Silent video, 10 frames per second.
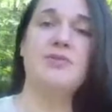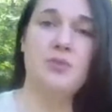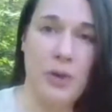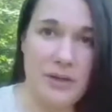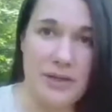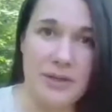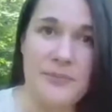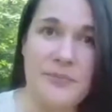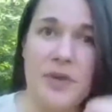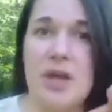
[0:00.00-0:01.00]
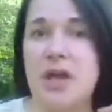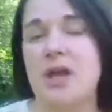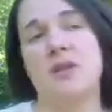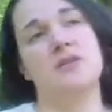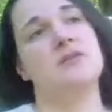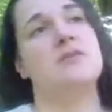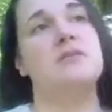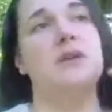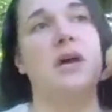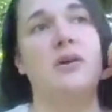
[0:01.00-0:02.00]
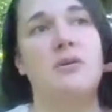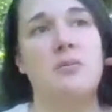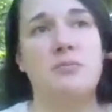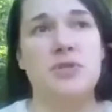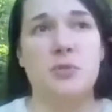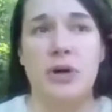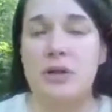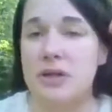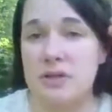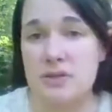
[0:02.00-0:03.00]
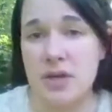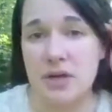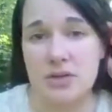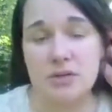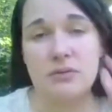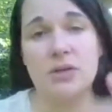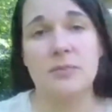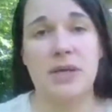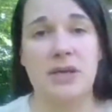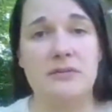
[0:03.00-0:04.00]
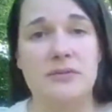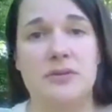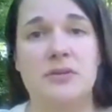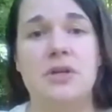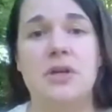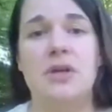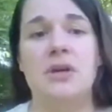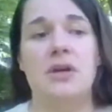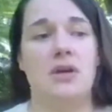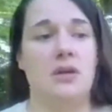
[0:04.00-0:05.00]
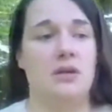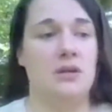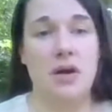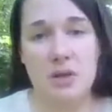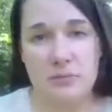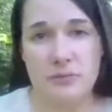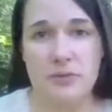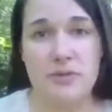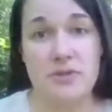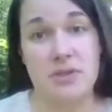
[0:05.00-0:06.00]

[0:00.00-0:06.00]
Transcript: dwelling and how dwelling is actually really painful and harmful.